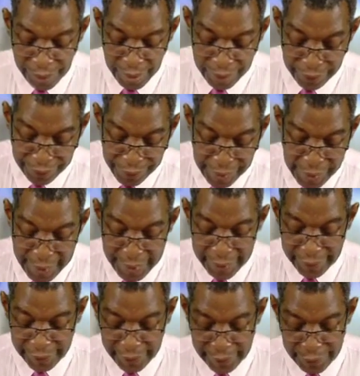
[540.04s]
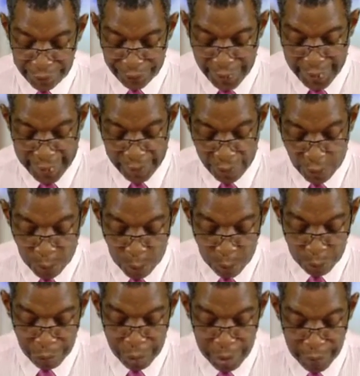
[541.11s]
Theirs the divine
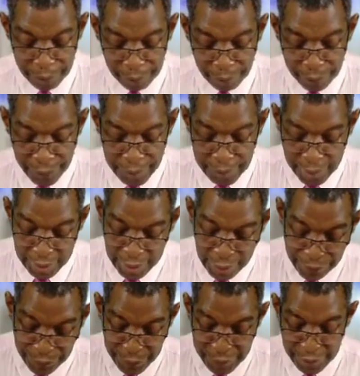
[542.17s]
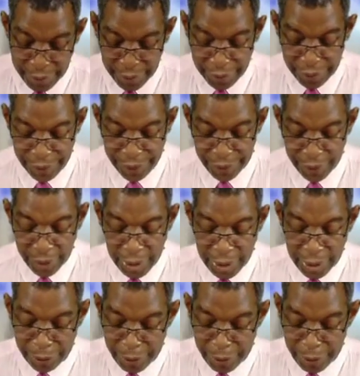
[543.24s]
glory, the covenant, the